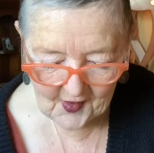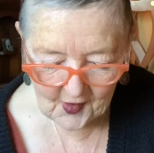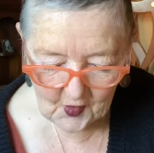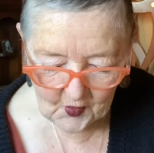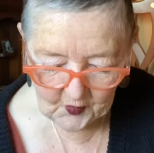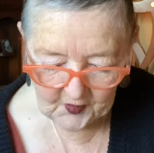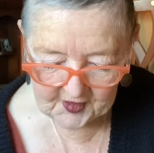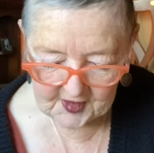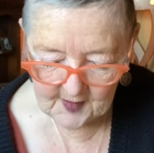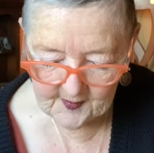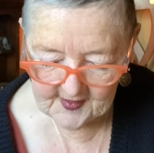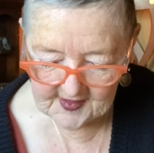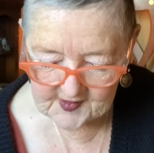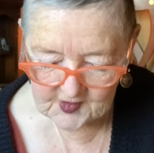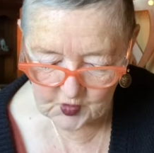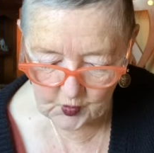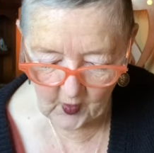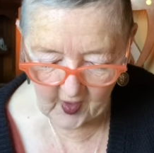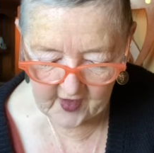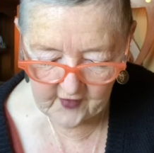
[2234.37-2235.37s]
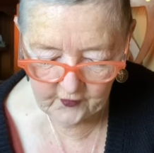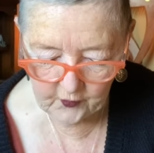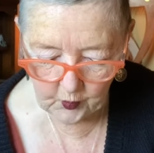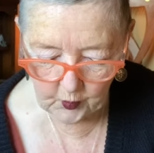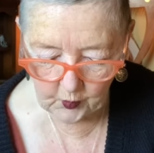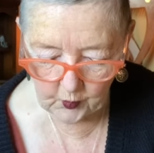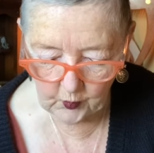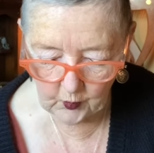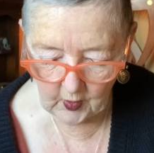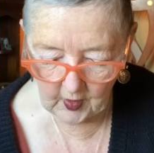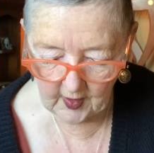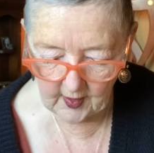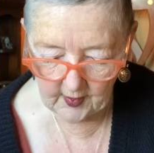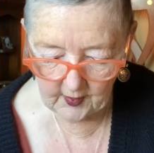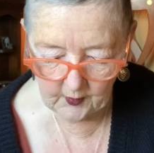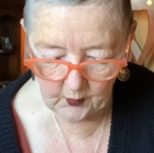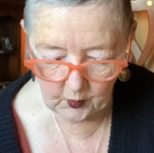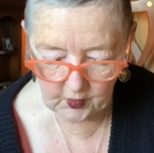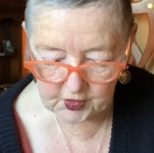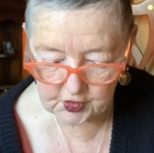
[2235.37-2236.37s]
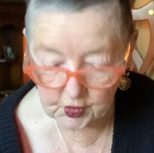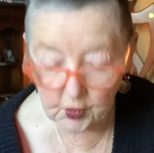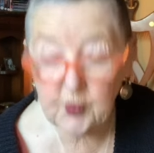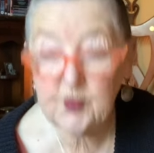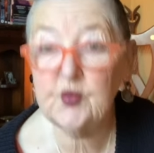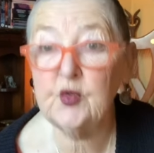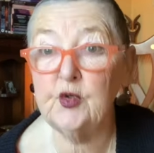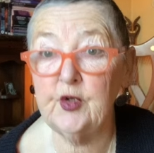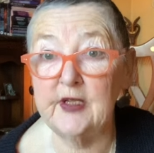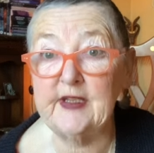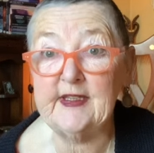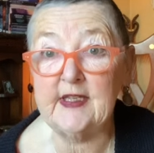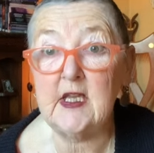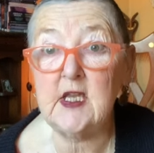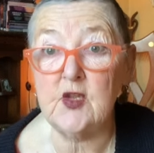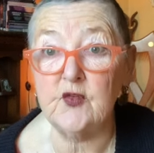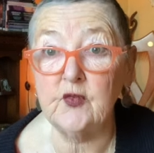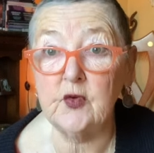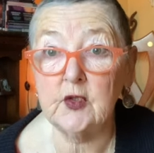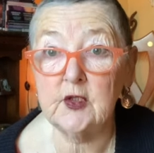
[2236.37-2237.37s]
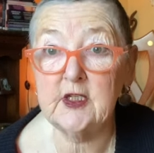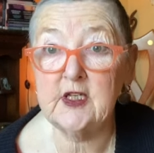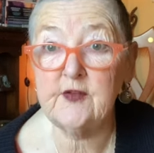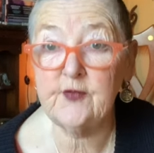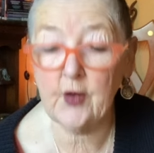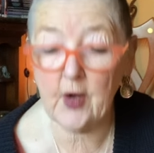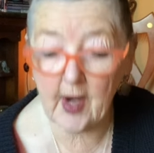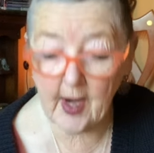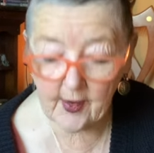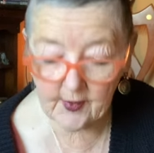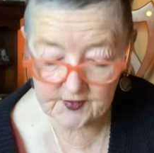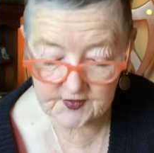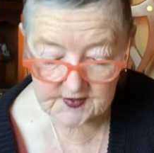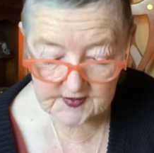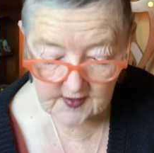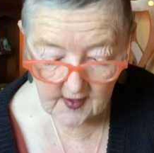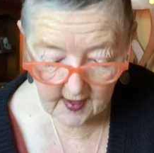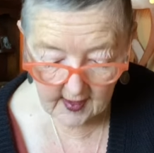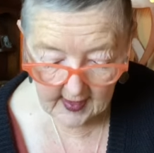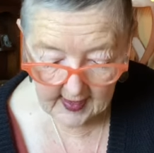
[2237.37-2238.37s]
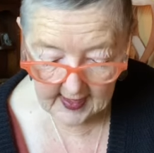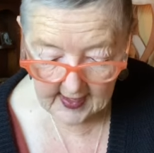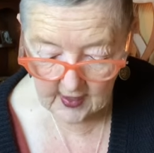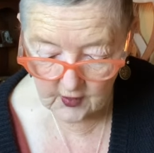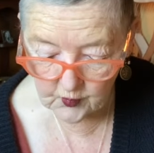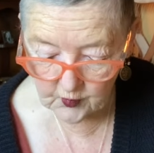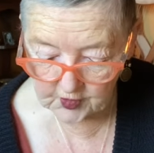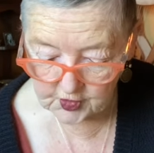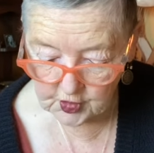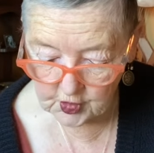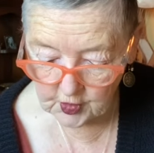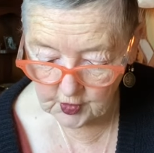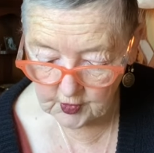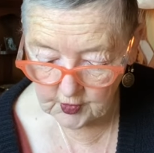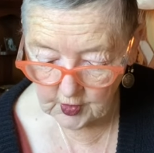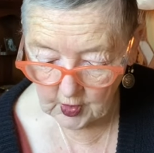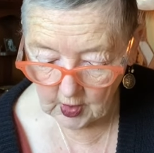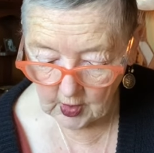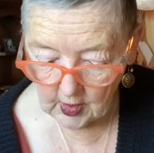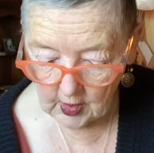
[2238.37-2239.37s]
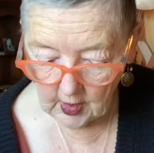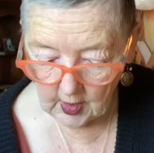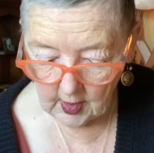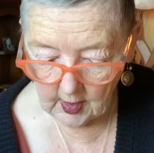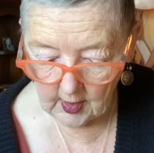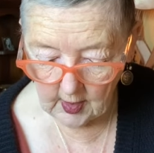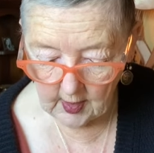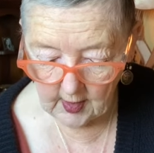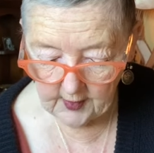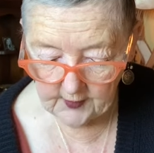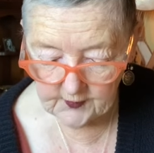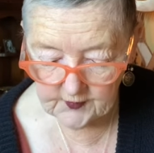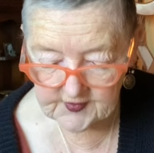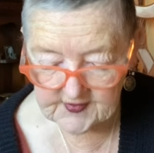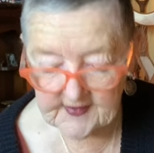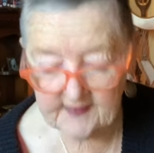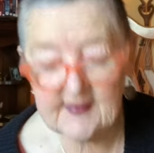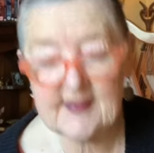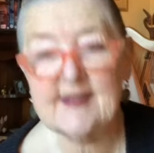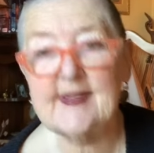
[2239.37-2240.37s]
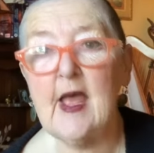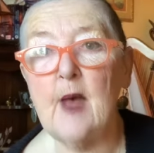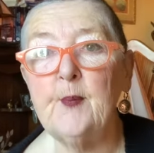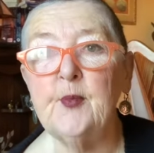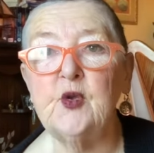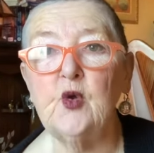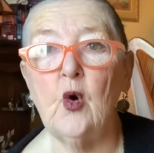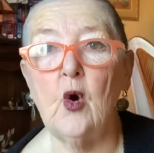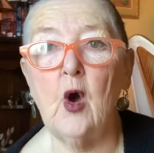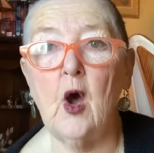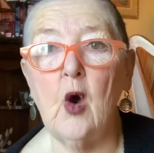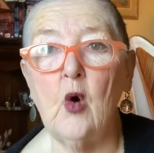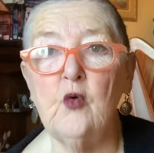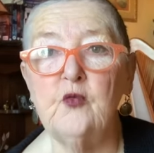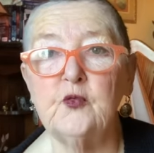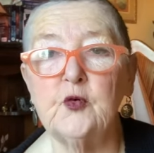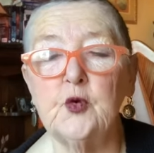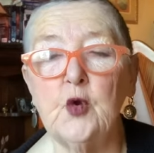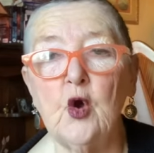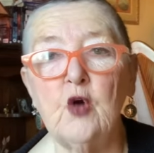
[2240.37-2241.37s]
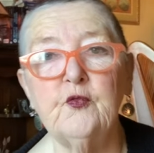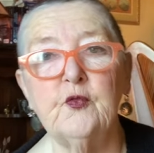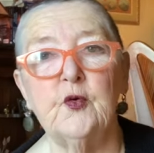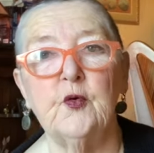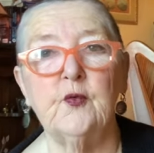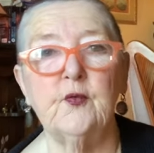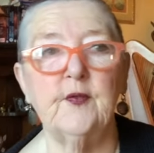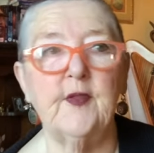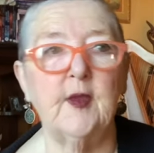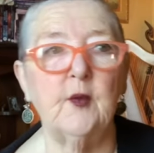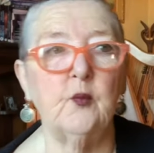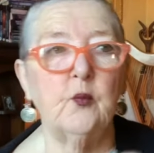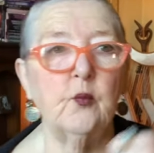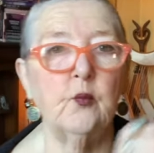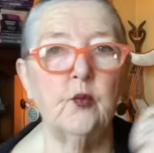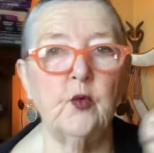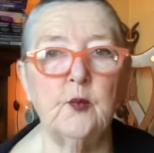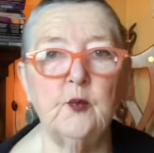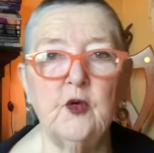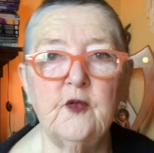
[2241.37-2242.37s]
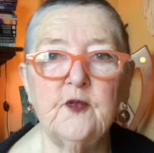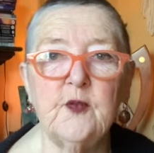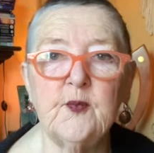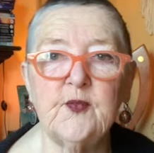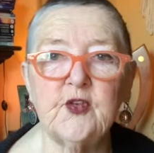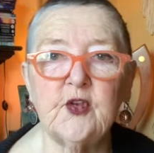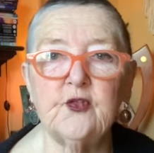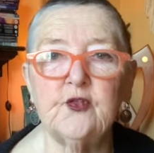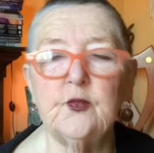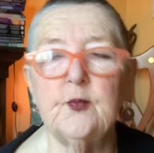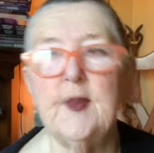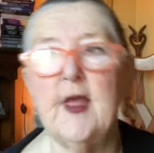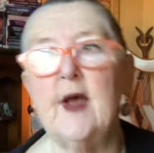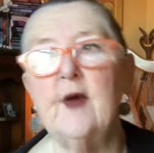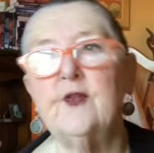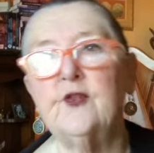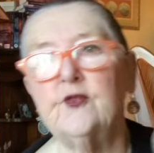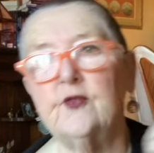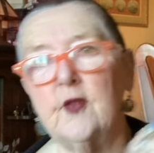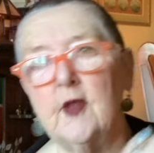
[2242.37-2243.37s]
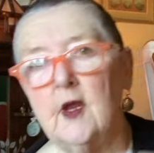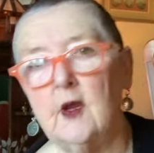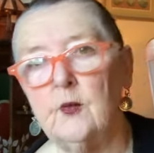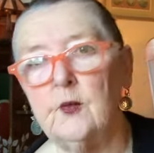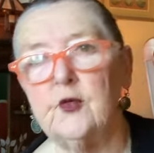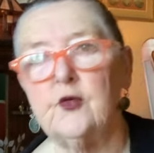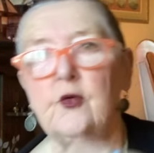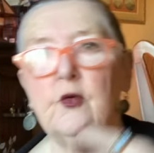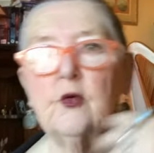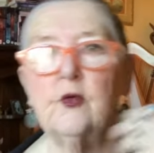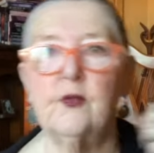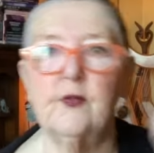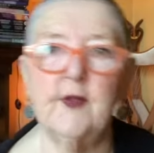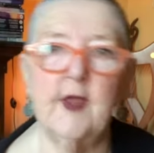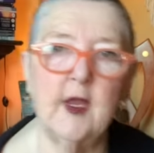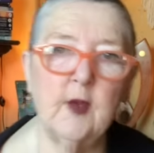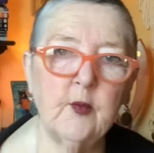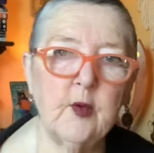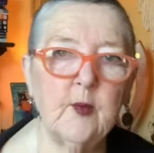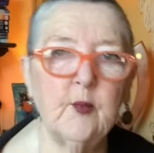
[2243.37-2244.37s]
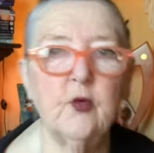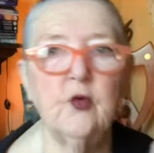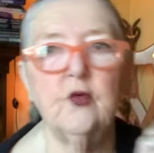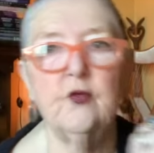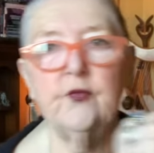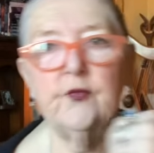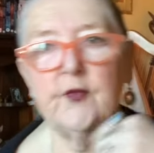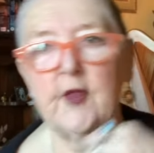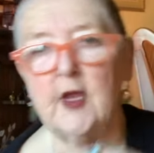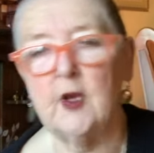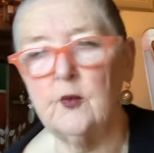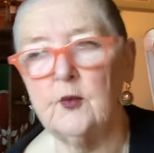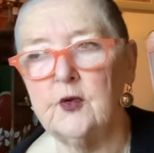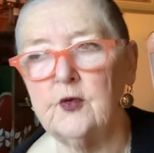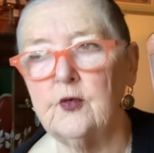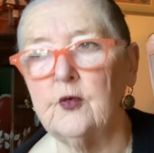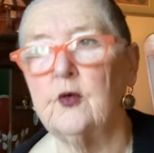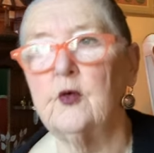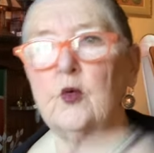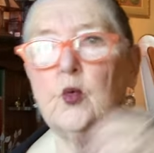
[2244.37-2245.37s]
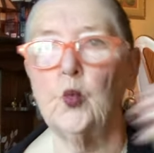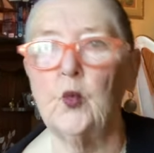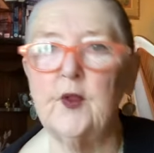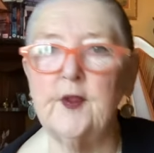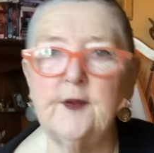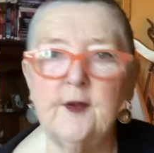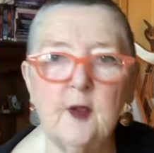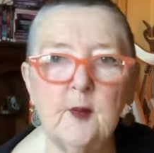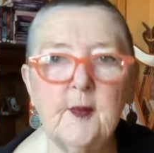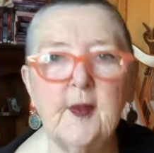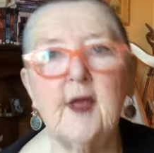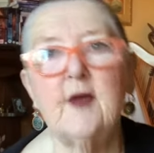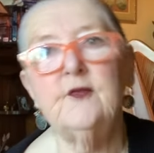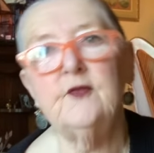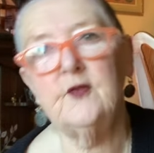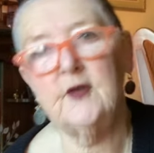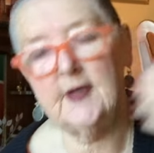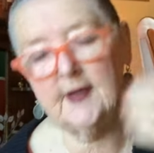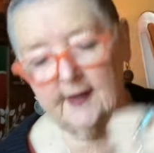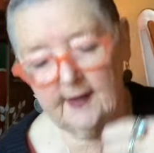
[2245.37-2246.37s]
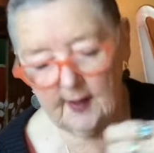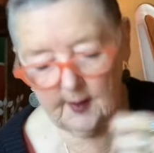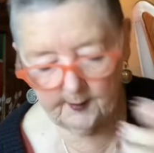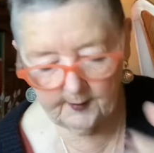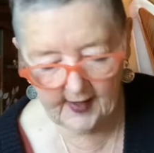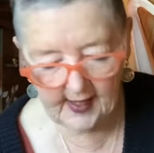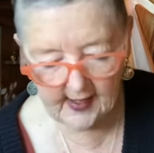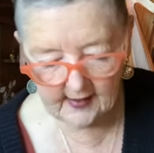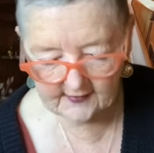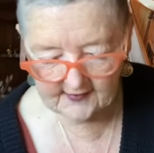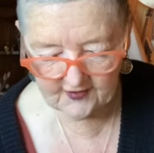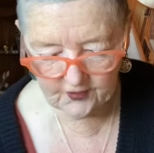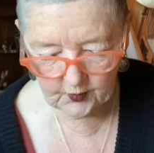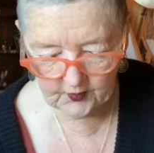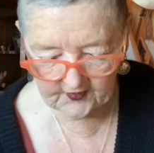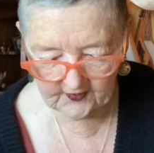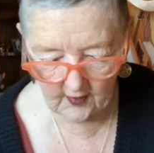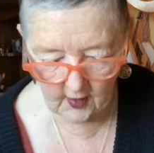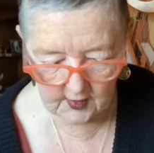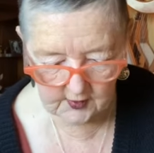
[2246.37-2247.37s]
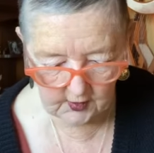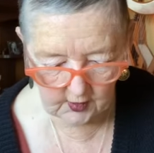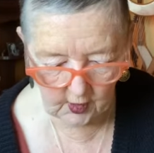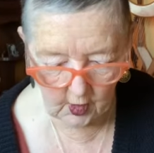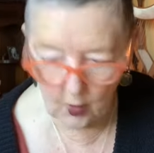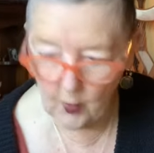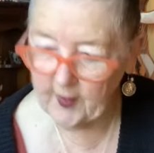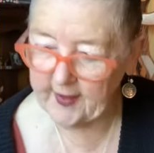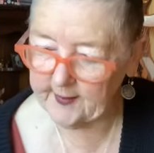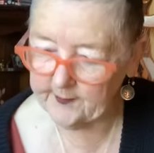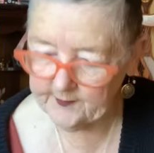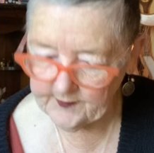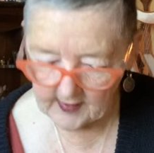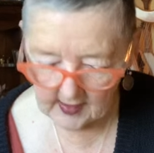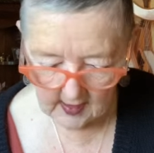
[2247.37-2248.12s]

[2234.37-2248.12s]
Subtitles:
William and his wife were told to leave your house. And Richard said this happened over and over. They removed themselves from the house, they returned. They removed, they returned. William left, he came back. This was ongoing.